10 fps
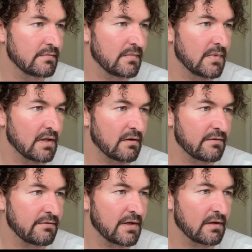then I
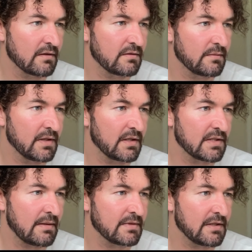think, did we get
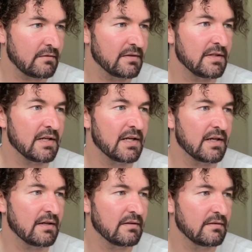tapped out?
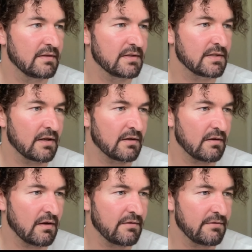Yeah. So
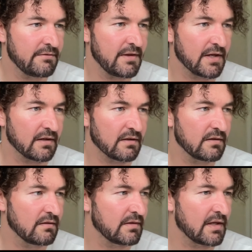I
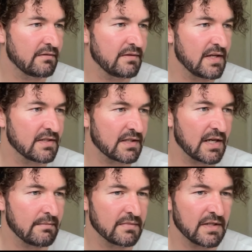think that this
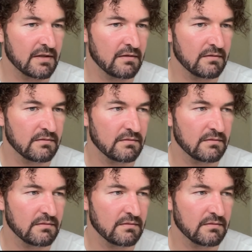came down.